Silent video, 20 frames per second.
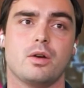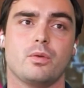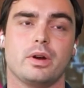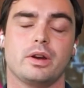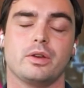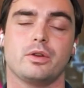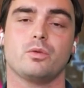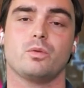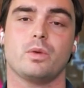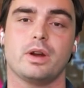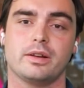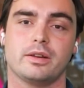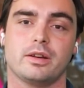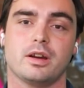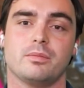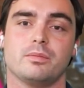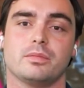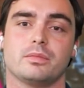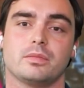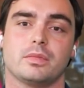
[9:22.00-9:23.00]
were you
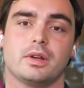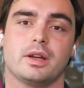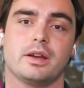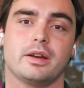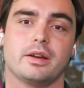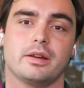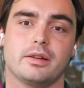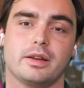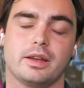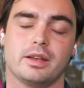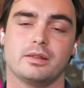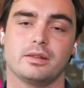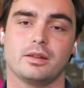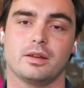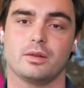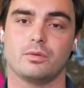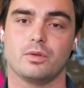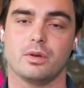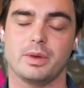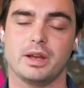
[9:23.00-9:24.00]
welcome
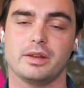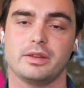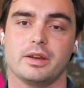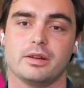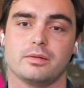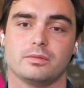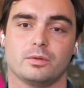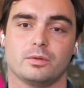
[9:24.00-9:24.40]
in Romania?